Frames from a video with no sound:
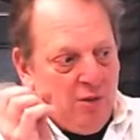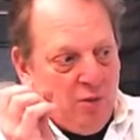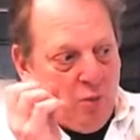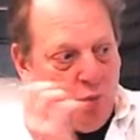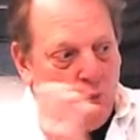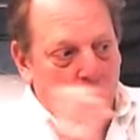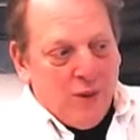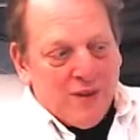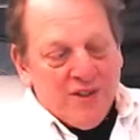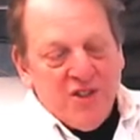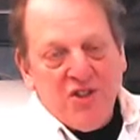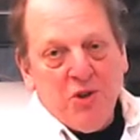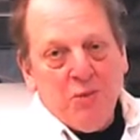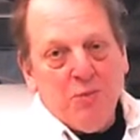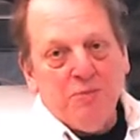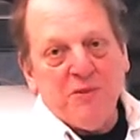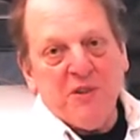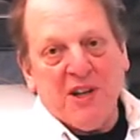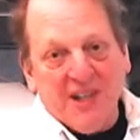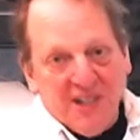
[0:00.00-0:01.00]
once you
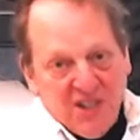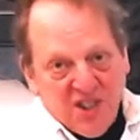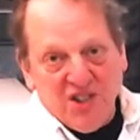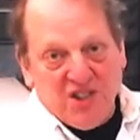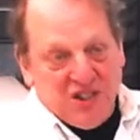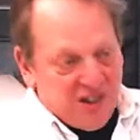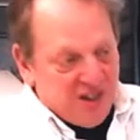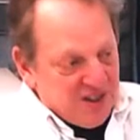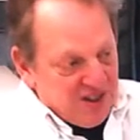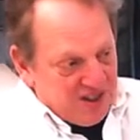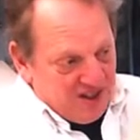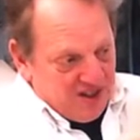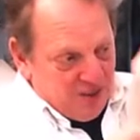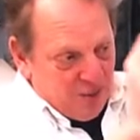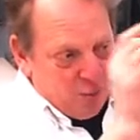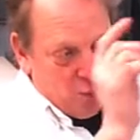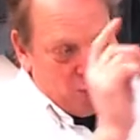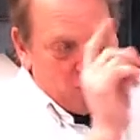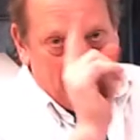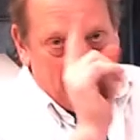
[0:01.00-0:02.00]
touch this,
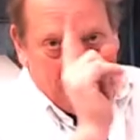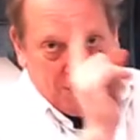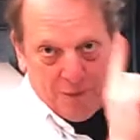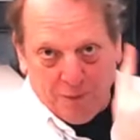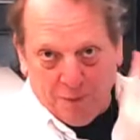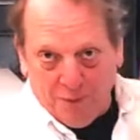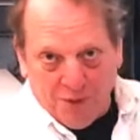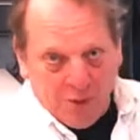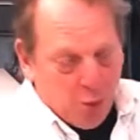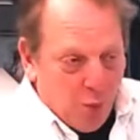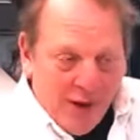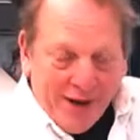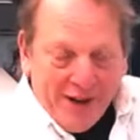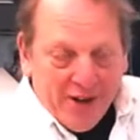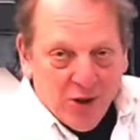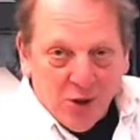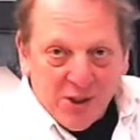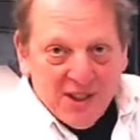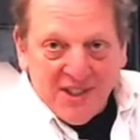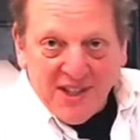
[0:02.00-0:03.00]
the one and
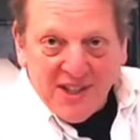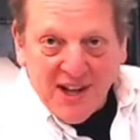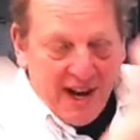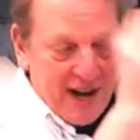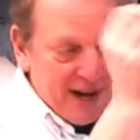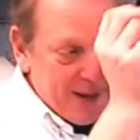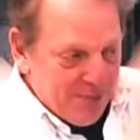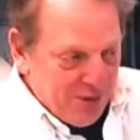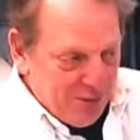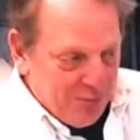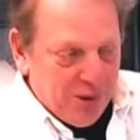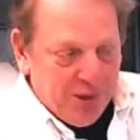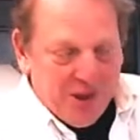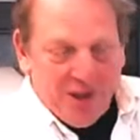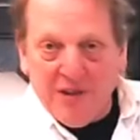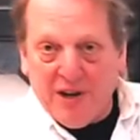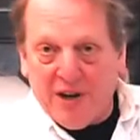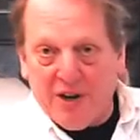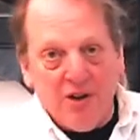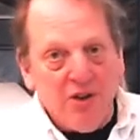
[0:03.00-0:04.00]
only time to put it in
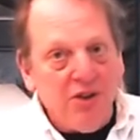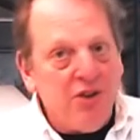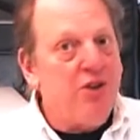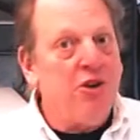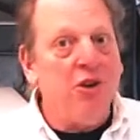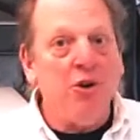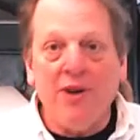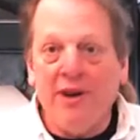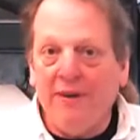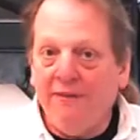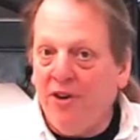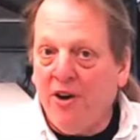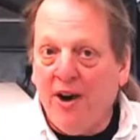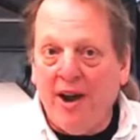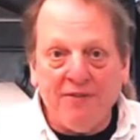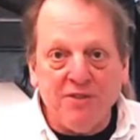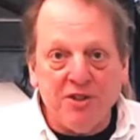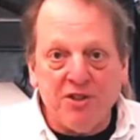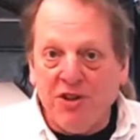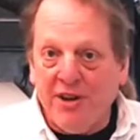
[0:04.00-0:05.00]
there, you don't ever have
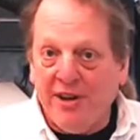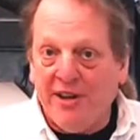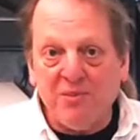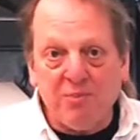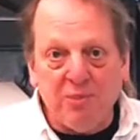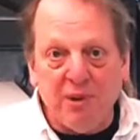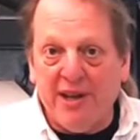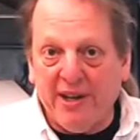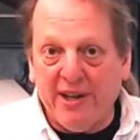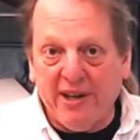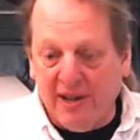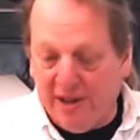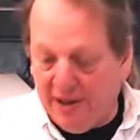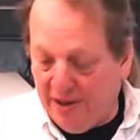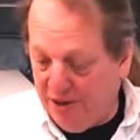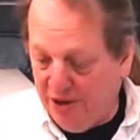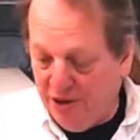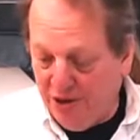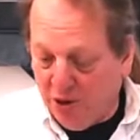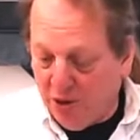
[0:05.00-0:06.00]
to transplant again.
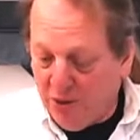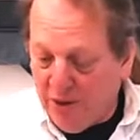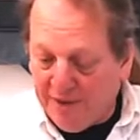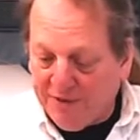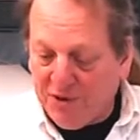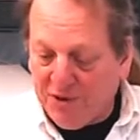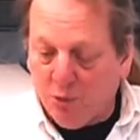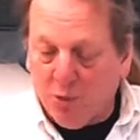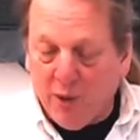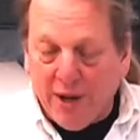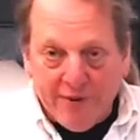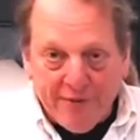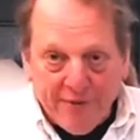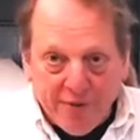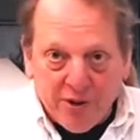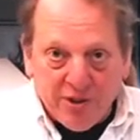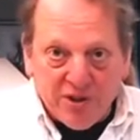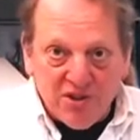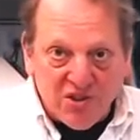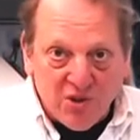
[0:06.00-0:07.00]
You don't have to wait for a
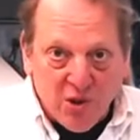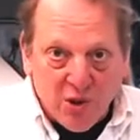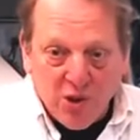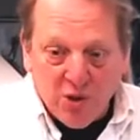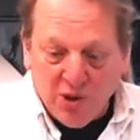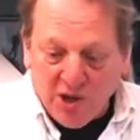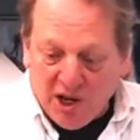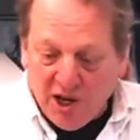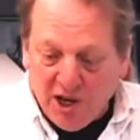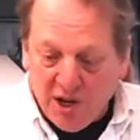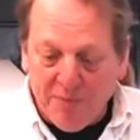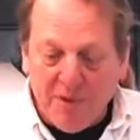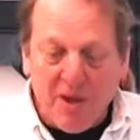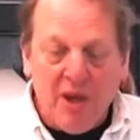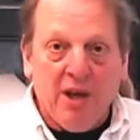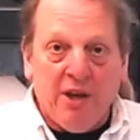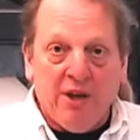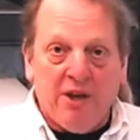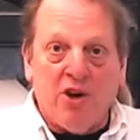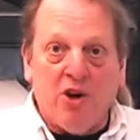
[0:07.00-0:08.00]
solo cup.
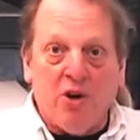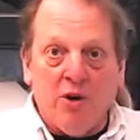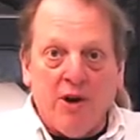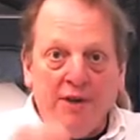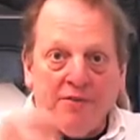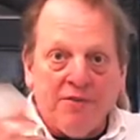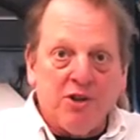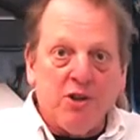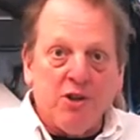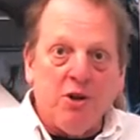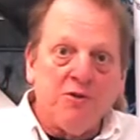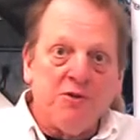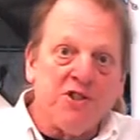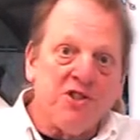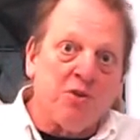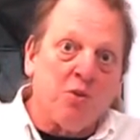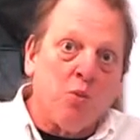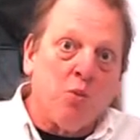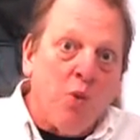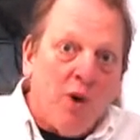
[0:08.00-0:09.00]
You don't have to go to the
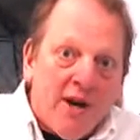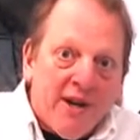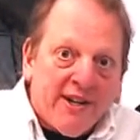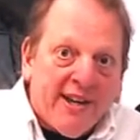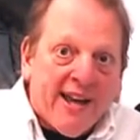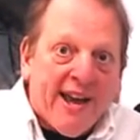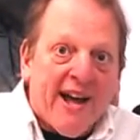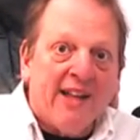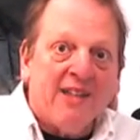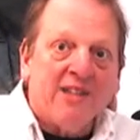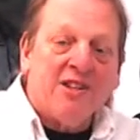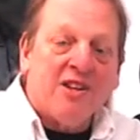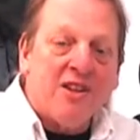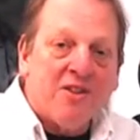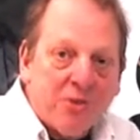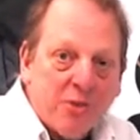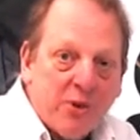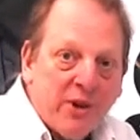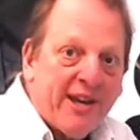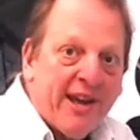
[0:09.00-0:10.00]
1 gallon, the
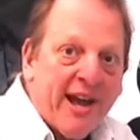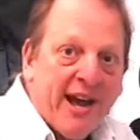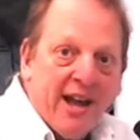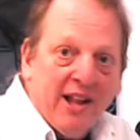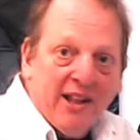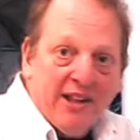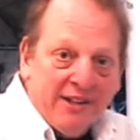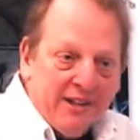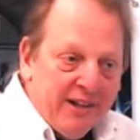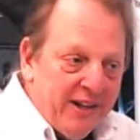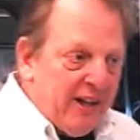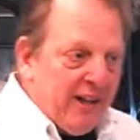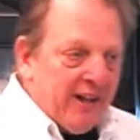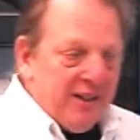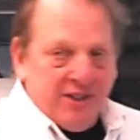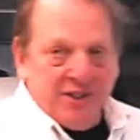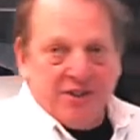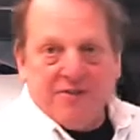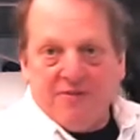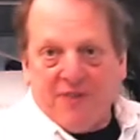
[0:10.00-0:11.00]
3 gallon, to
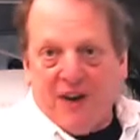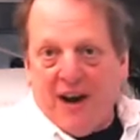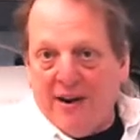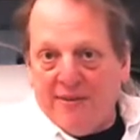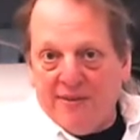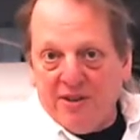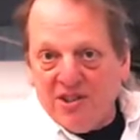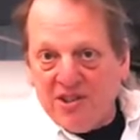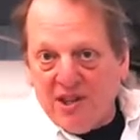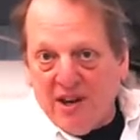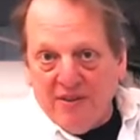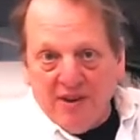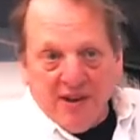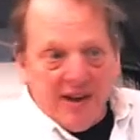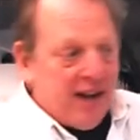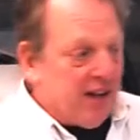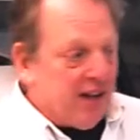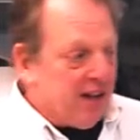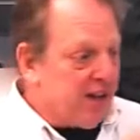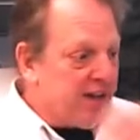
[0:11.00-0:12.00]
the 5 or 7
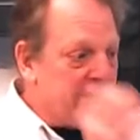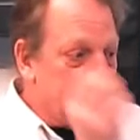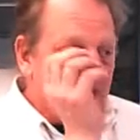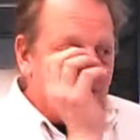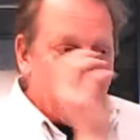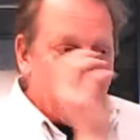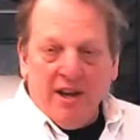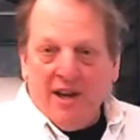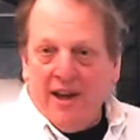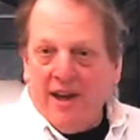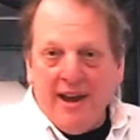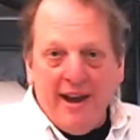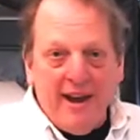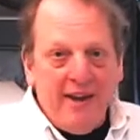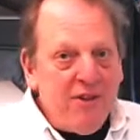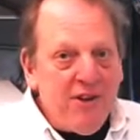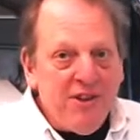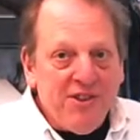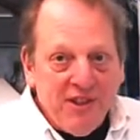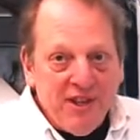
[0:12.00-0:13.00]
gallon.
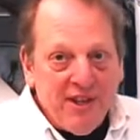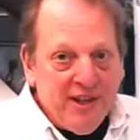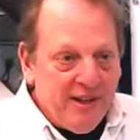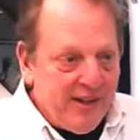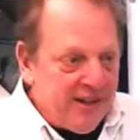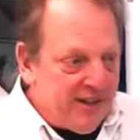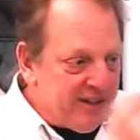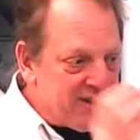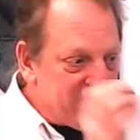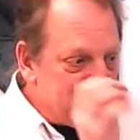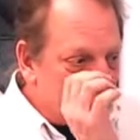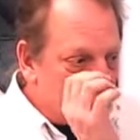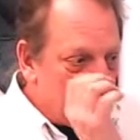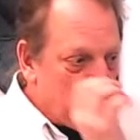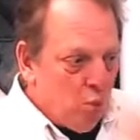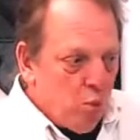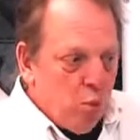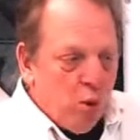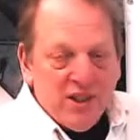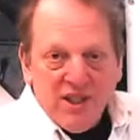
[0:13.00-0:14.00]
Everything is
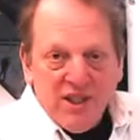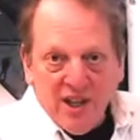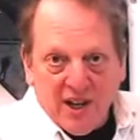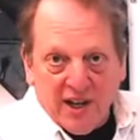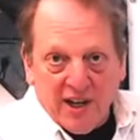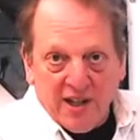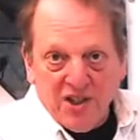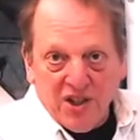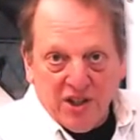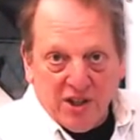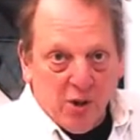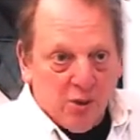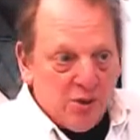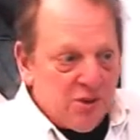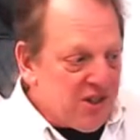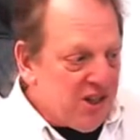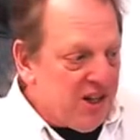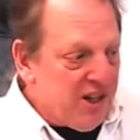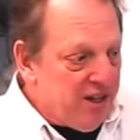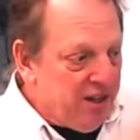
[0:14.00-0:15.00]
one touch. It goes
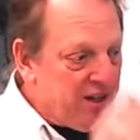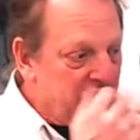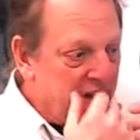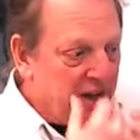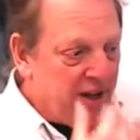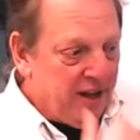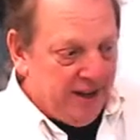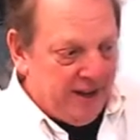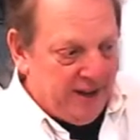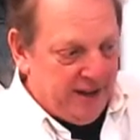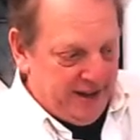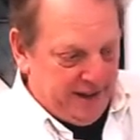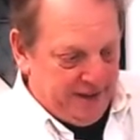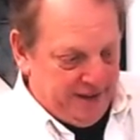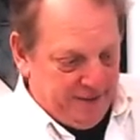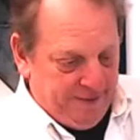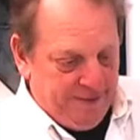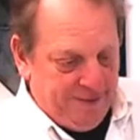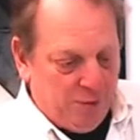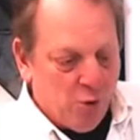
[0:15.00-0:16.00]
in, it
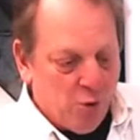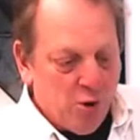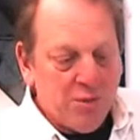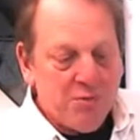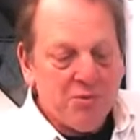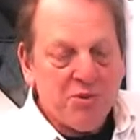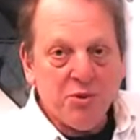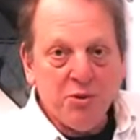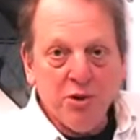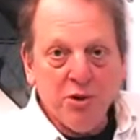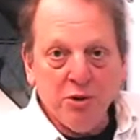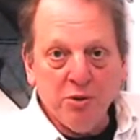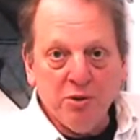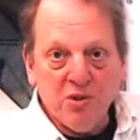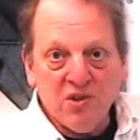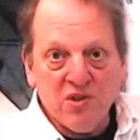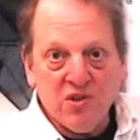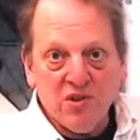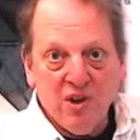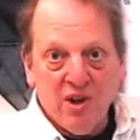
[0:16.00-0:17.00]
forms
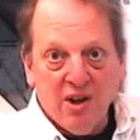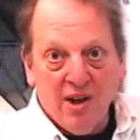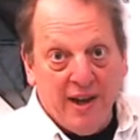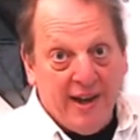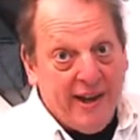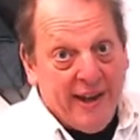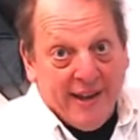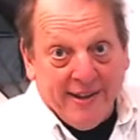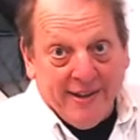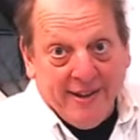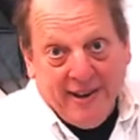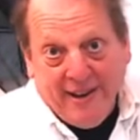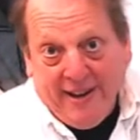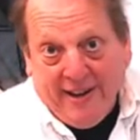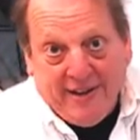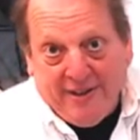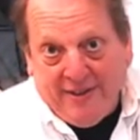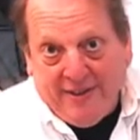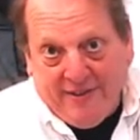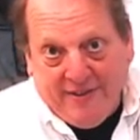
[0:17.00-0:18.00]
roots,
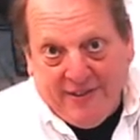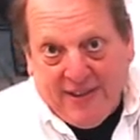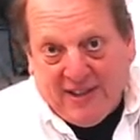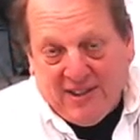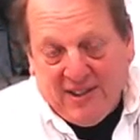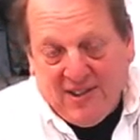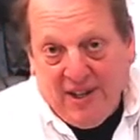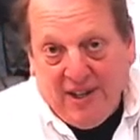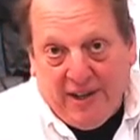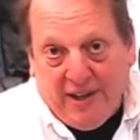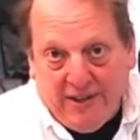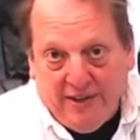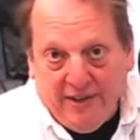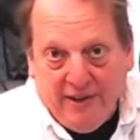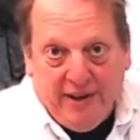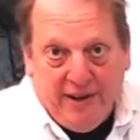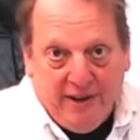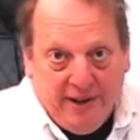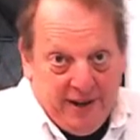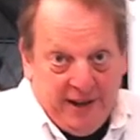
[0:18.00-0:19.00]
and that's it.
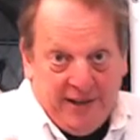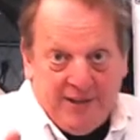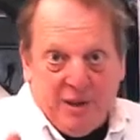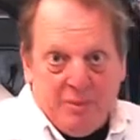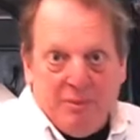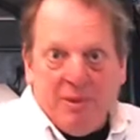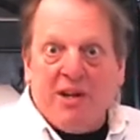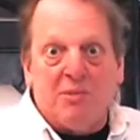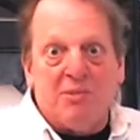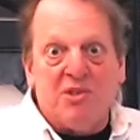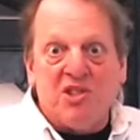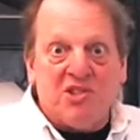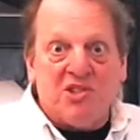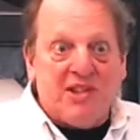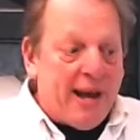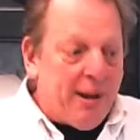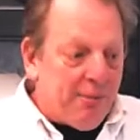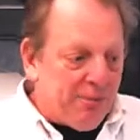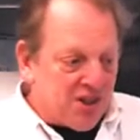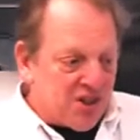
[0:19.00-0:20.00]
And they become
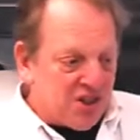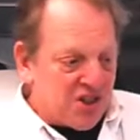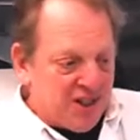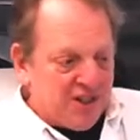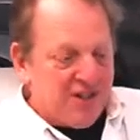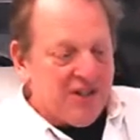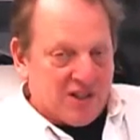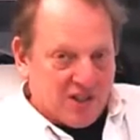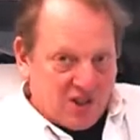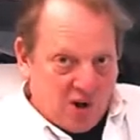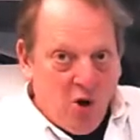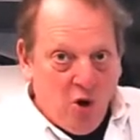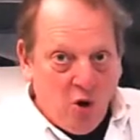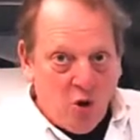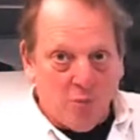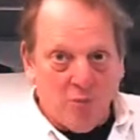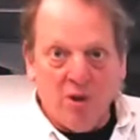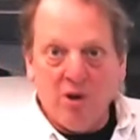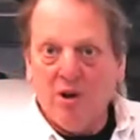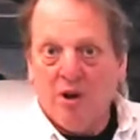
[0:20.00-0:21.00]
established in this
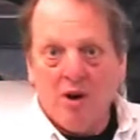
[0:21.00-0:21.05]
home